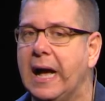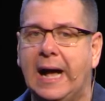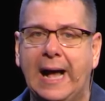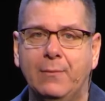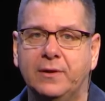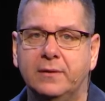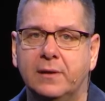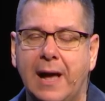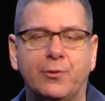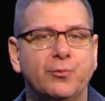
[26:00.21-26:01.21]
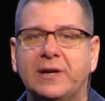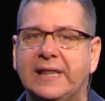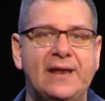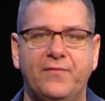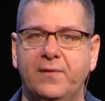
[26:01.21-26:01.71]
I would
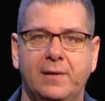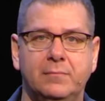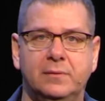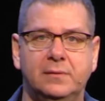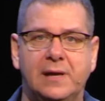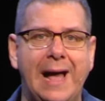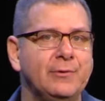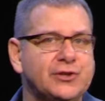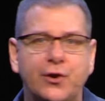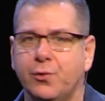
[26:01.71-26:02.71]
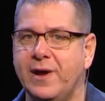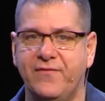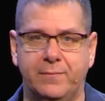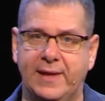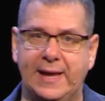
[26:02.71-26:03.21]
relent from. I would turn away
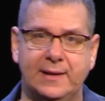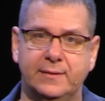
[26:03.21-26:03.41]
from that.